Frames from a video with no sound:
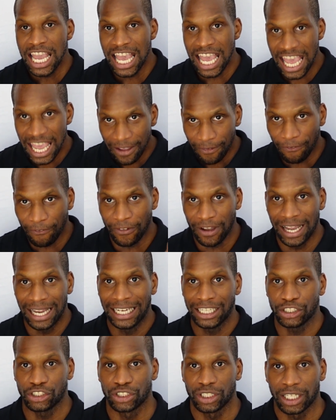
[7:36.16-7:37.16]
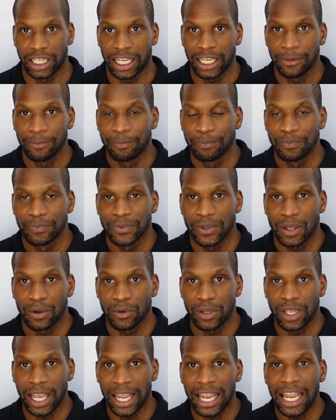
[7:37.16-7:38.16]
if actually,
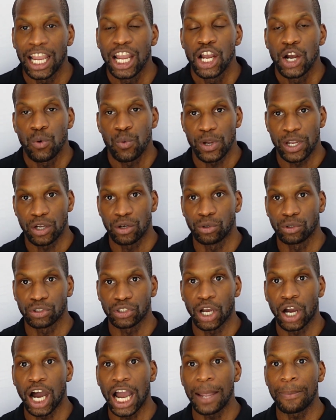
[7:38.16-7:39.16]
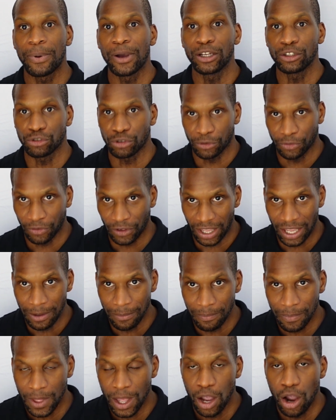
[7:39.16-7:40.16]
okay, we cause hypertrophy
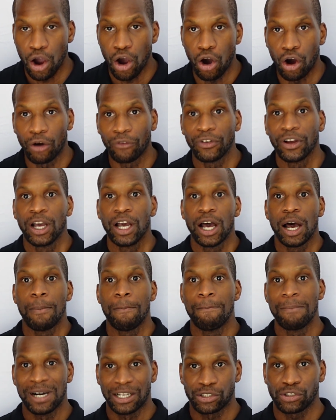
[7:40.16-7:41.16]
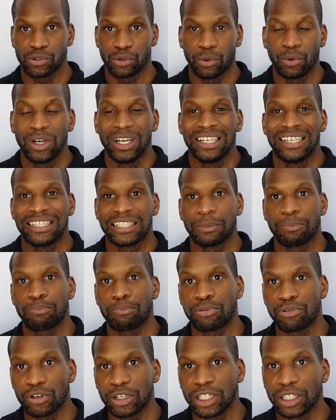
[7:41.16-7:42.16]
of muscle, there's a
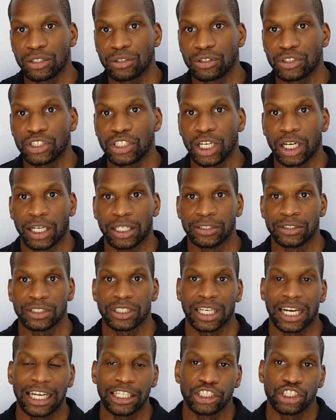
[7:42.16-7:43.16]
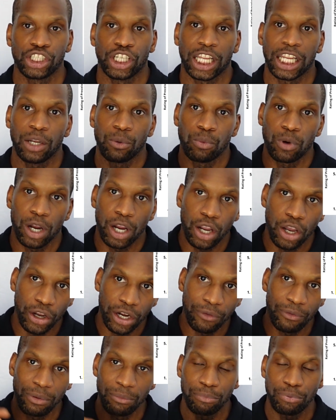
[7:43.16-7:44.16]
pretty good chance that actually we're
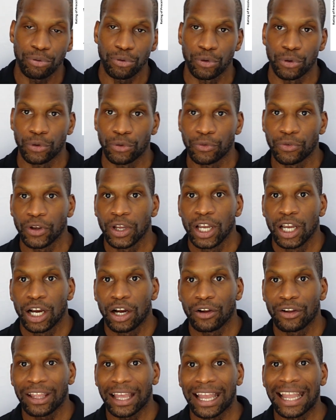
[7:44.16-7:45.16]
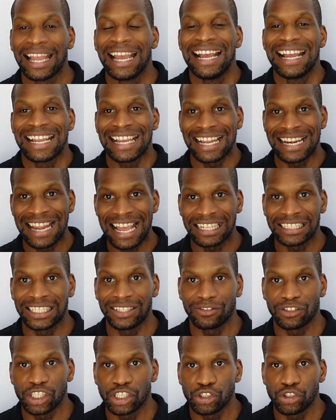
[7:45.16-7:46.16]
going to improve, okay,
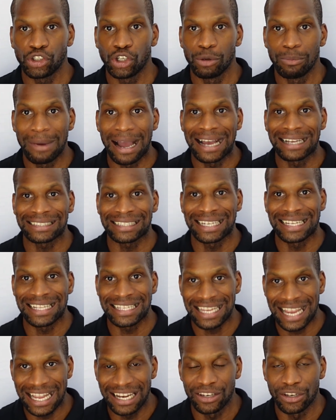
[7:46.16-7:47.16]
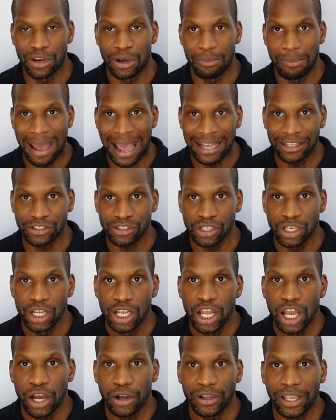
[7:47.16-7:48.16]
connective tissue mass and tendon mass,
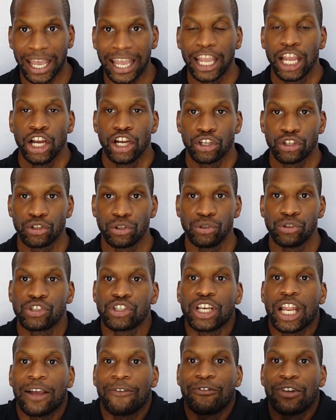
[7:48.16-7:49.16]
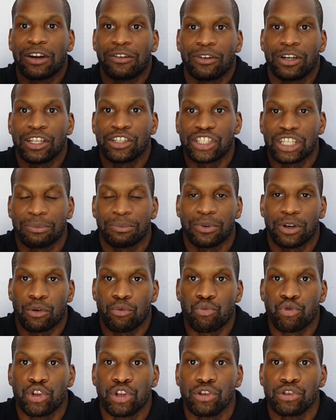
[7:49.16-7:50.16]
okay, using a very
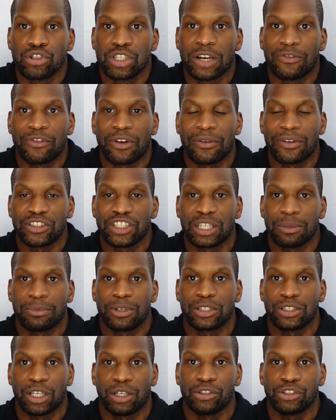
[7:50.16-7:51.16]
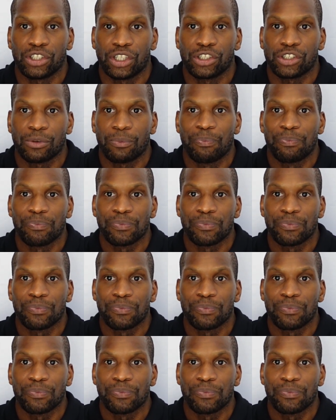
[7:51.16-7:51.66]
similar dosage.